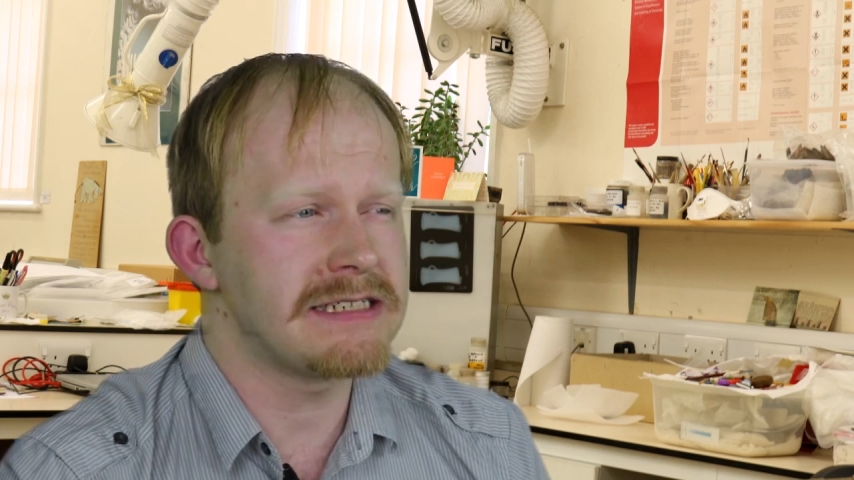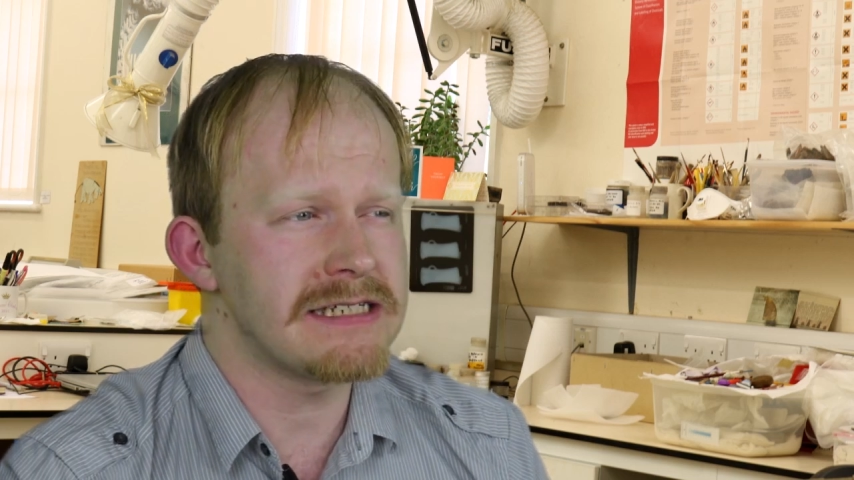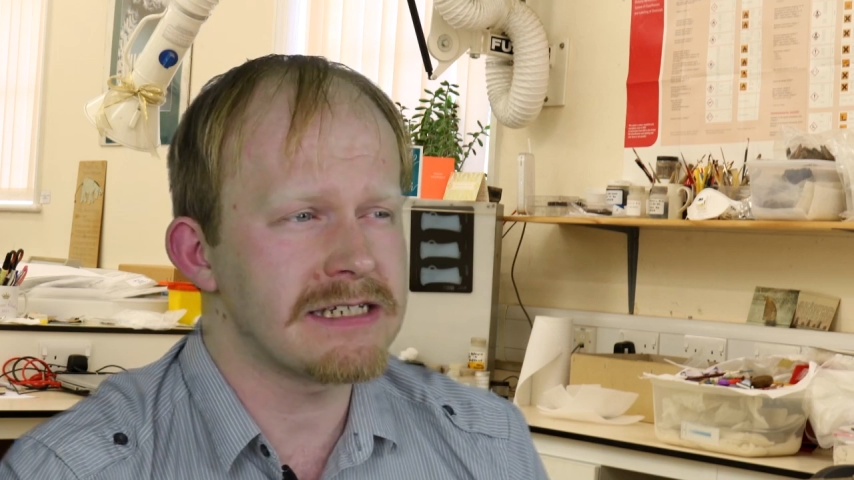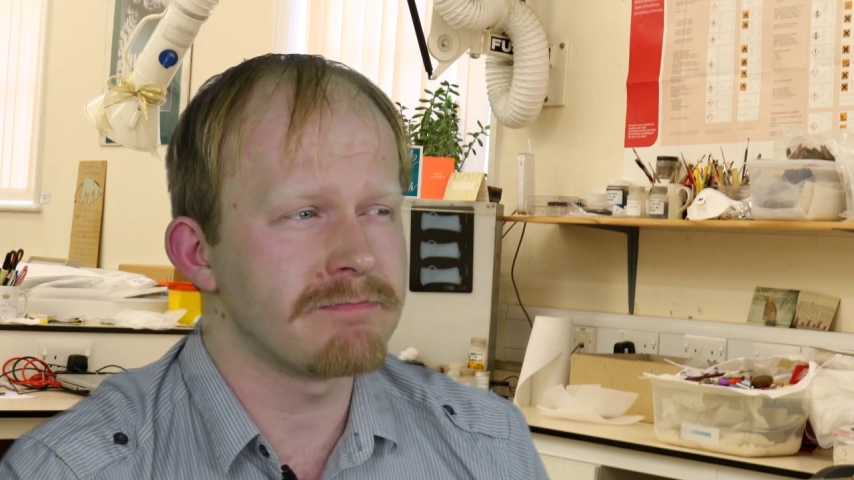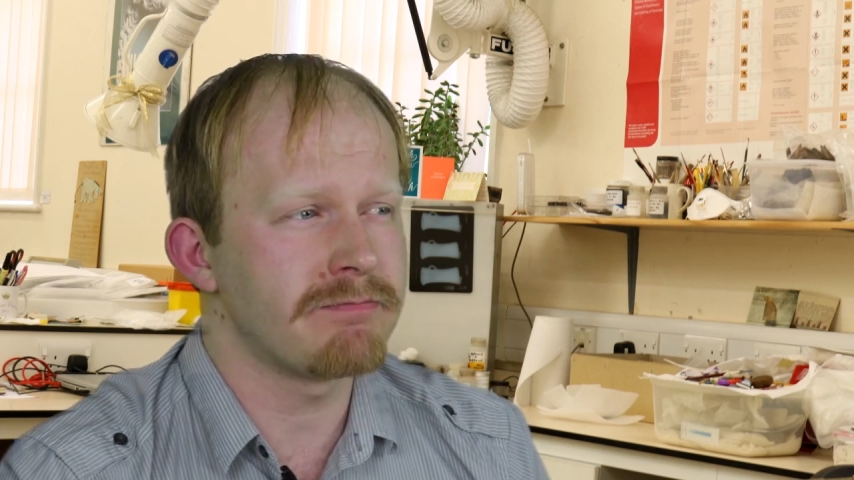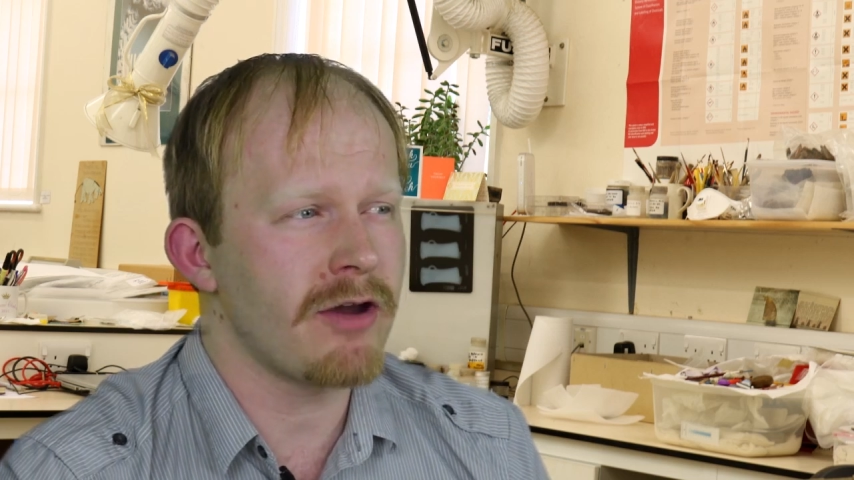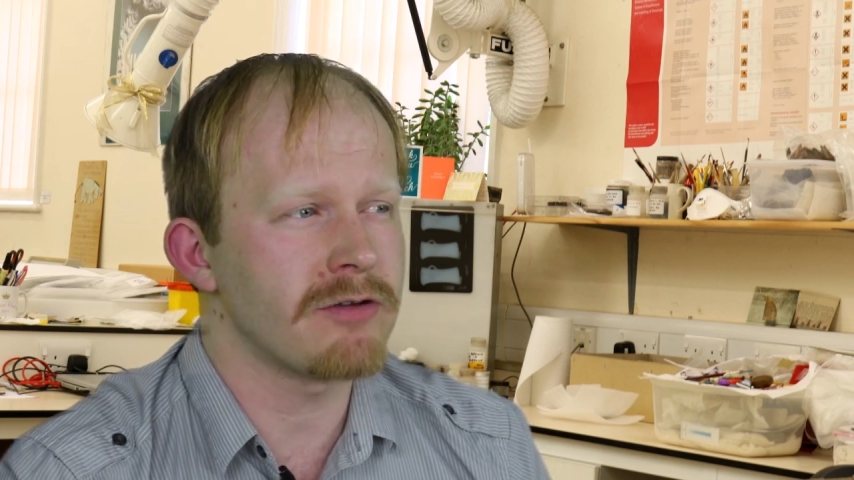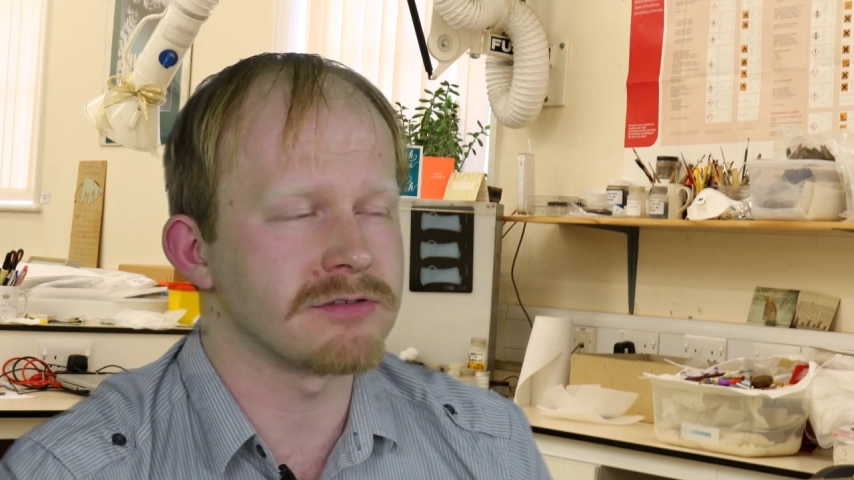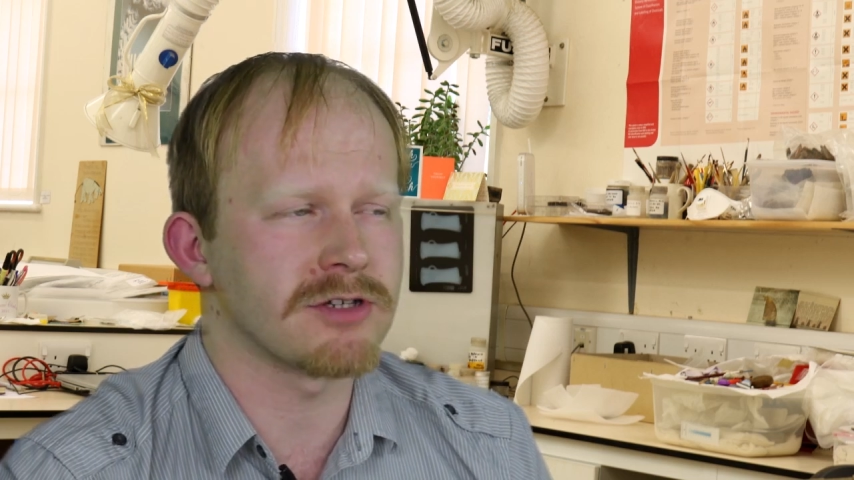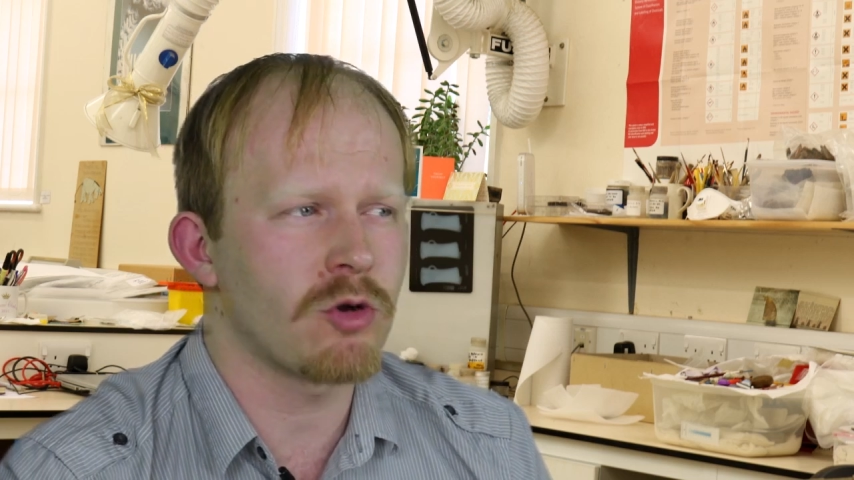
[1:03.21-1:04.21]

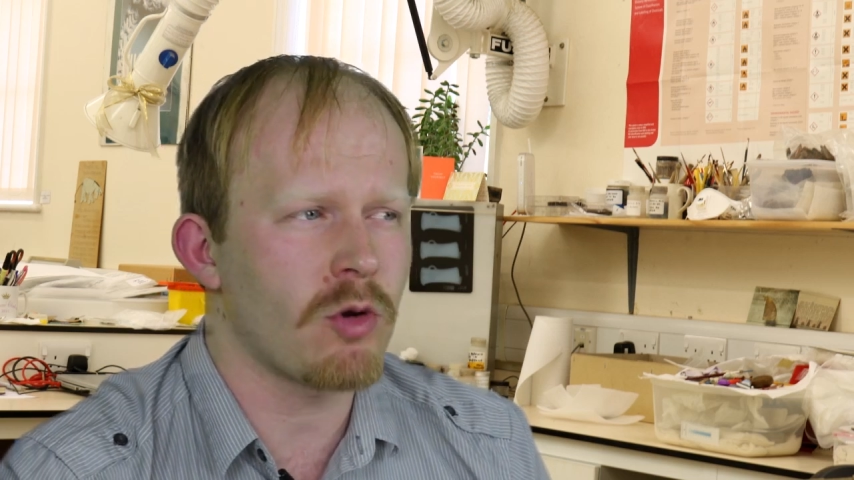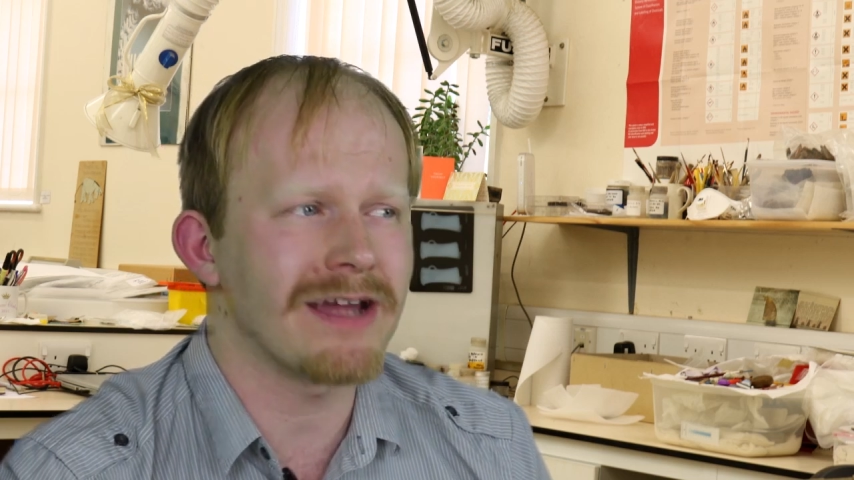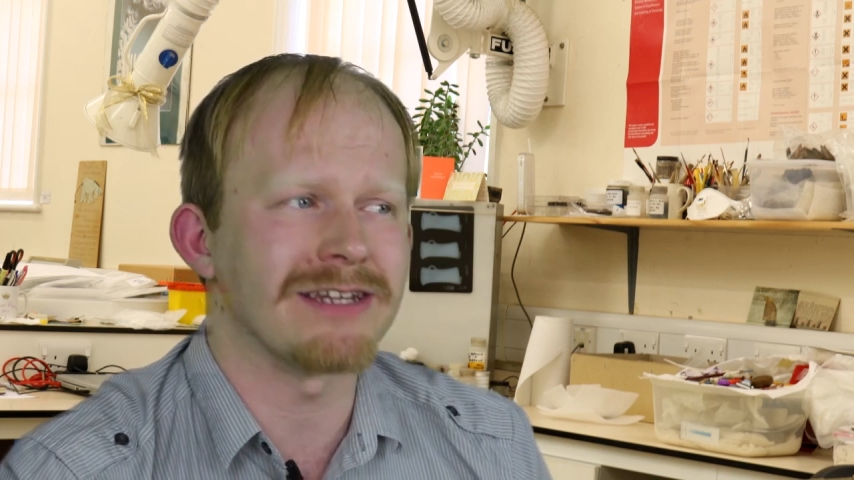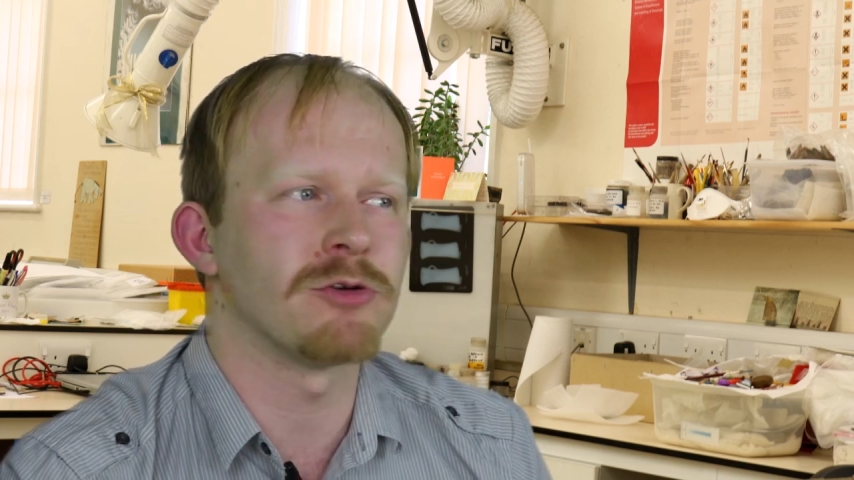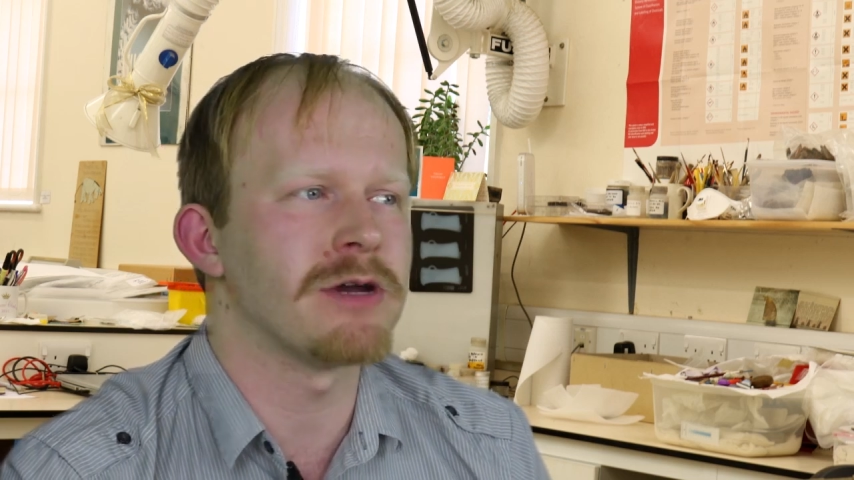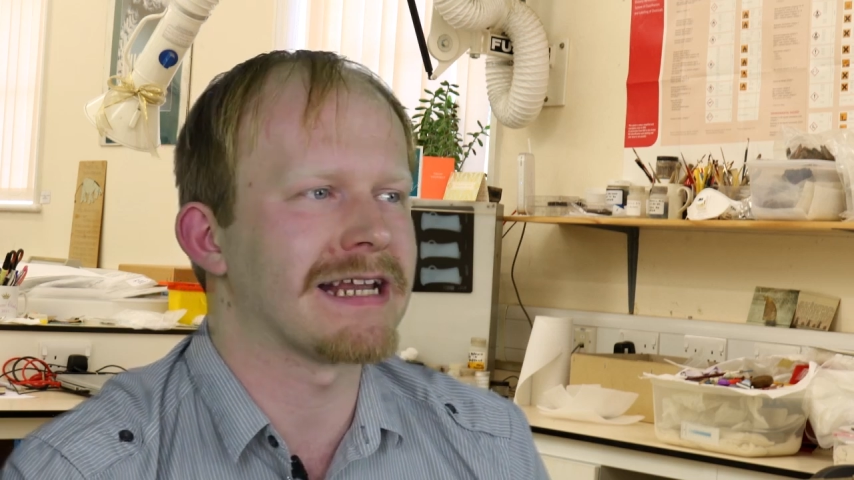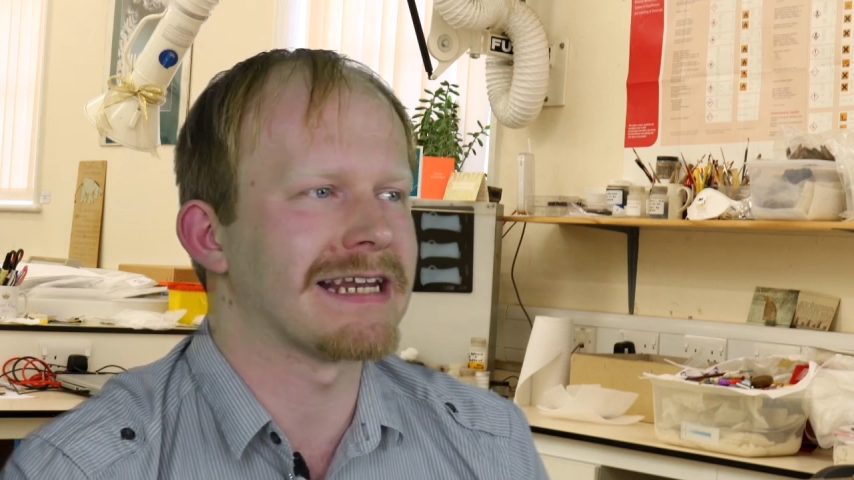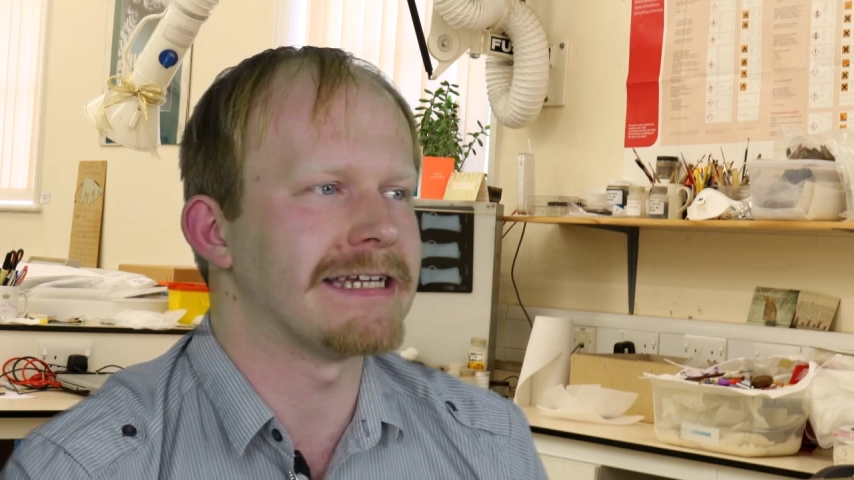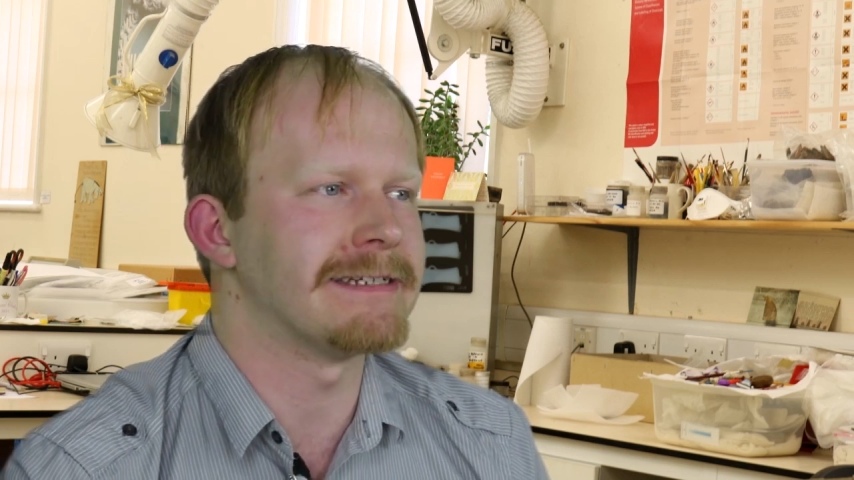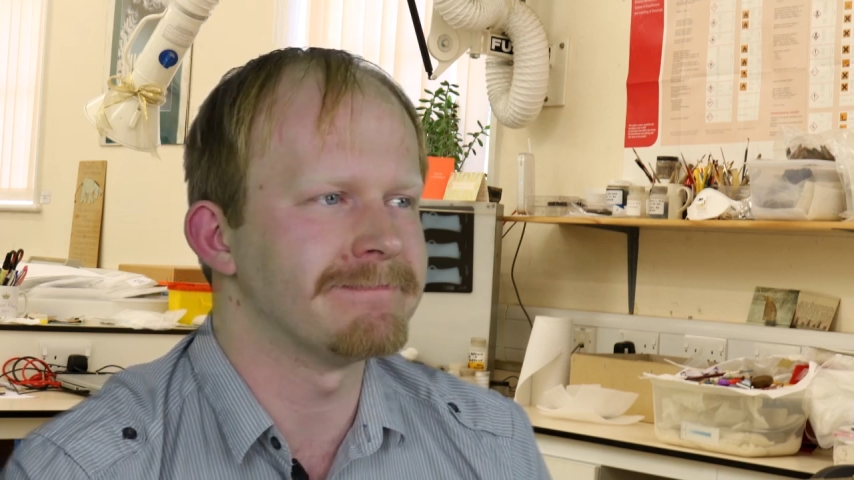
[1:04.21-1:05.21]
decompose quite
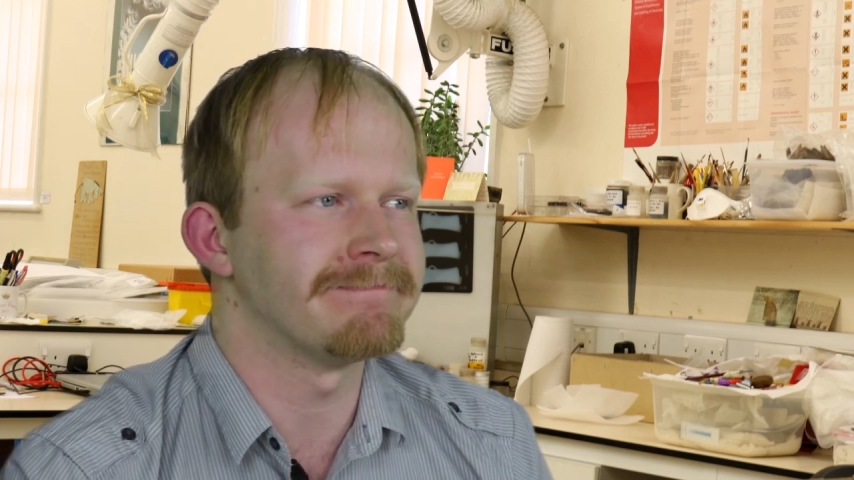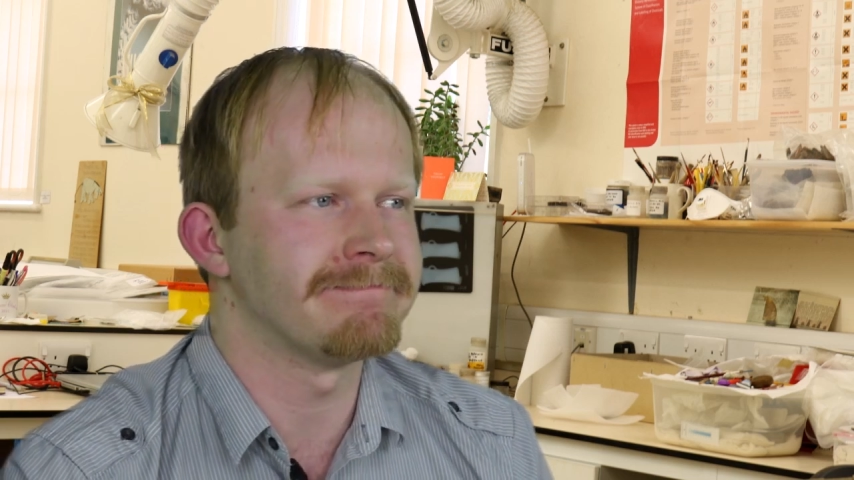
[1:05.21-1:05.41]
quickly.